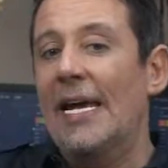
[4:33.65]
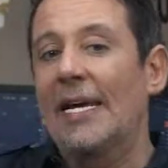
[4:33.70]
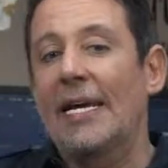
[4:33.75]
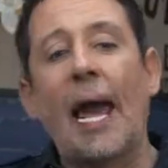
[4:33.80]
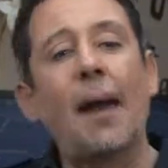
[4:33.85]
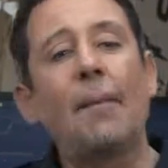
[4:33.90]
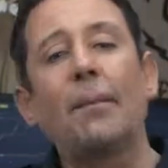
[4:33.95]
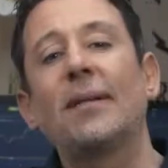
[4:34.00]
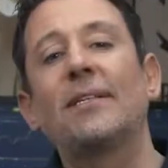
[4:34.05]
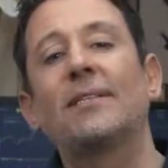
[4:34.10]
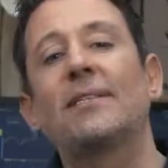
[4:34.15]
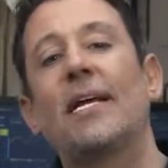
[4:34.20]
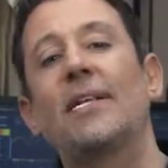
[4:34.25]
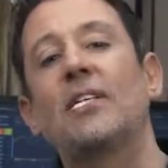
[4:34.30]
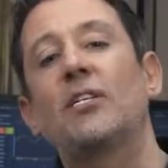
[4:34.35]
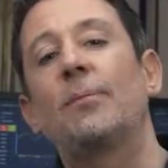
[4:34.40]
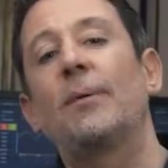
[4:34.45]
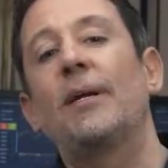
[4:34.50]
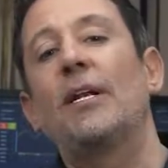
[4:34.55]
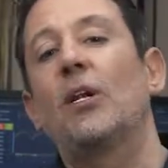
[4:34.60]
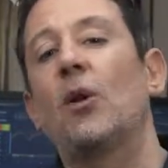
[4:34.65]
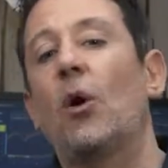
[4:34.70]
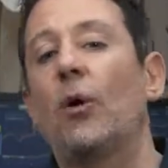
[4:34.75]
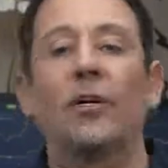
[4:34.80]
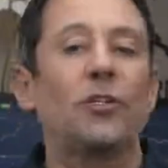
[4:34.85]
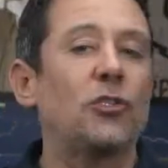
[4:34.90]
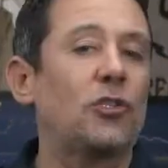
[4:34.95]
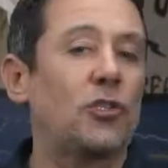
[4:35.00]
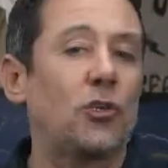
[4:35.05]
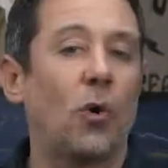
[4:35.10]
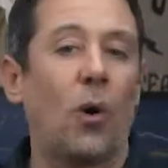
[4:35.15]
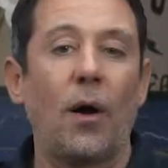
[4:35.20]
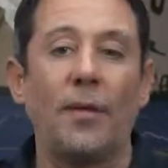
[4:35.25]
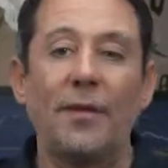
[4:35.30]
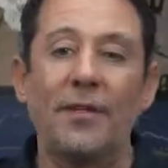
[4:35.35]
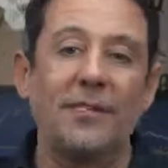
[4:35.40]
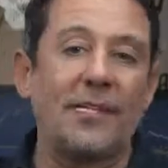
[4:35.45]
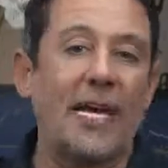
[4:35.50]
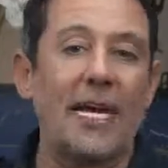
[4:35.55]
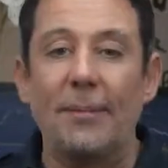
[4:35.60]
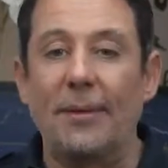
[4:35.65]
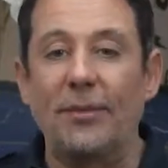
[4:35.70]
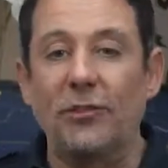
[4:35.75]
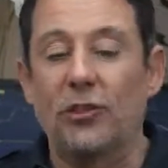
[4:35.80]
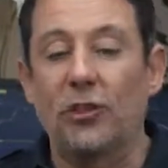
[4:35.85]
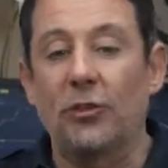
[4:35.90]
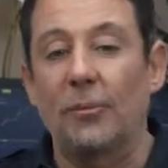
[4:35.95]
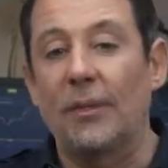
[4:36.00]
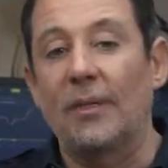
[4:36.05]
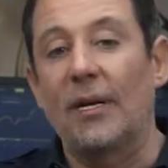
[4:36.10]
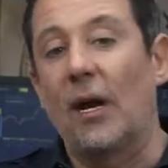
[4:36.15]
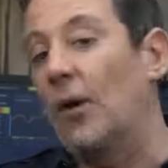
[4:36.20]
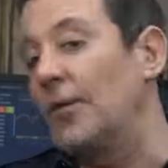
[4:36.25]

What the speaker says: Gamblers tend to be long and short on the same instrument,